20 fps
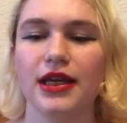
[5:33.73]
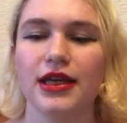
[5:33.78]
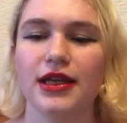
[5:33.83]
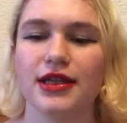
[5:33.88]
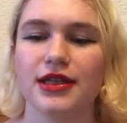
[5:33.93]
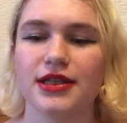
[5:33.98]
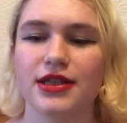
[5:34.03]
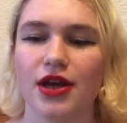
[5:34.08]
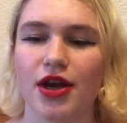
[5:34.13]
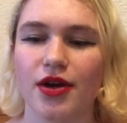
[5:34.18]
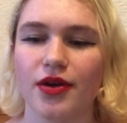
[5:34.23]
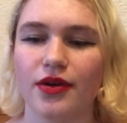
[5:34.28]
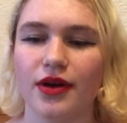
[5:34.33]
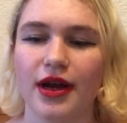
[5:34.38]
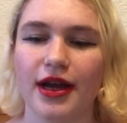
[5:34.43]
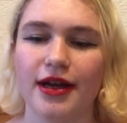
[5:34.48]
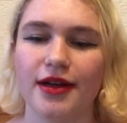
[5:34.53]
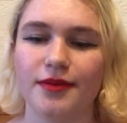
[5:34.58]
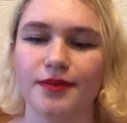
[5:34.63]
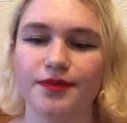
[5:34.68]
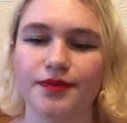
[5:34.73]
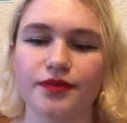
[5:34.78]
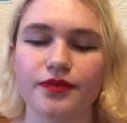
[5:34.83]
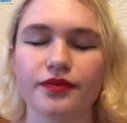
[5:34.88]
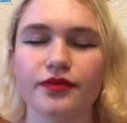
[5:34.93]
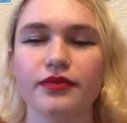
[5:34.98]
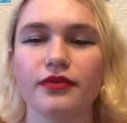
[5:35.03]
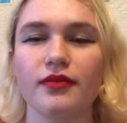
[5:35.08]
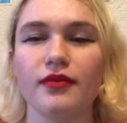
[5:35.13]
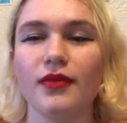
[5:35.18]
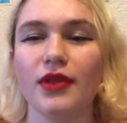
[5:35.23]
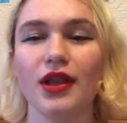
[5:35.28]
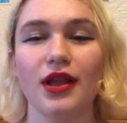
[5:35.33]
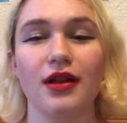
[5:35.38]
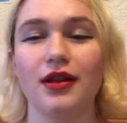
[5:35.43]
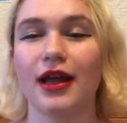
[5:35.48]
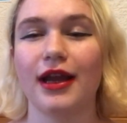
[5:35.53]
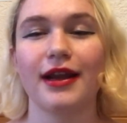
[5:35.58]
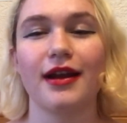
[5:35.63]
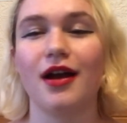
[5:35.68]
So
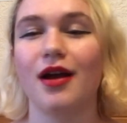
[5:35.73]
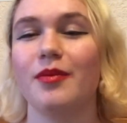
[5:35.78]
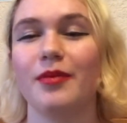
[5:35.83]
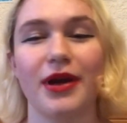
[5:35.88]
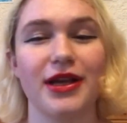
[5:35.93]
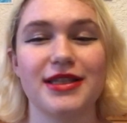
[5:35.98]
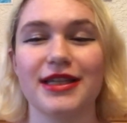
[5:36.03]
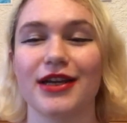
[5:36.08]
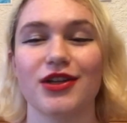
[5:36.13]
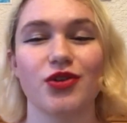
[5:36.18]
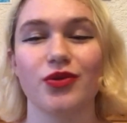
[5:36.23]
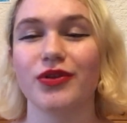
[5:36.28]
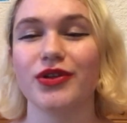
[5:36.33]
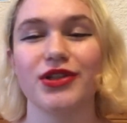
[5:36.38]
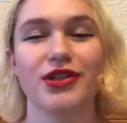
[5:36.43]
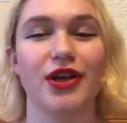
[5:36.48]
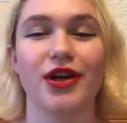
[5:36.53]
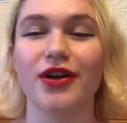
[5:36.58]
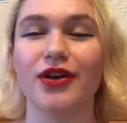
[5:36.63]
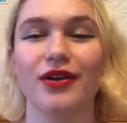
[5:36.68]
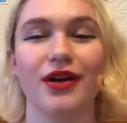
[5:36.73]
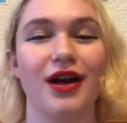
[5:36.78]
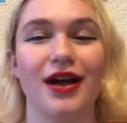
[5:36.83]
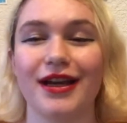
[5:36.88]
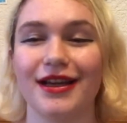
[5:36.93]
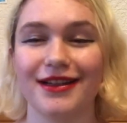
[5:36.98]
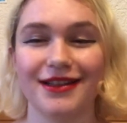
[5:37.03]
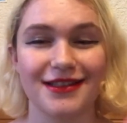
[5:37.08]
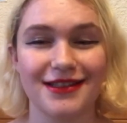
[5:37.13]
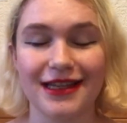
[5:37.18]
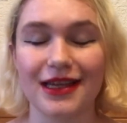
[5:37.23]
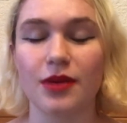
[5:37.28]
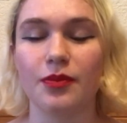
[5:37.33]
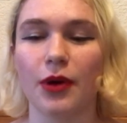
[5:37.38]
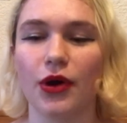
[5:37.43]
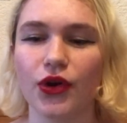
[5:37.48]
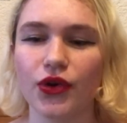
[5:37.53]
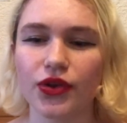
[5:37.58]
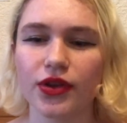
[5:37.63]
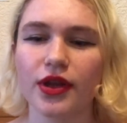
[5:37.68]
like I'm bisexual, so I seek
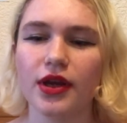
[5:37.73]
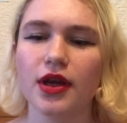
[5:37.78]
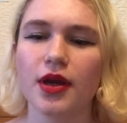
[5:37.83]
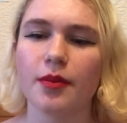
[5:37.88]
both,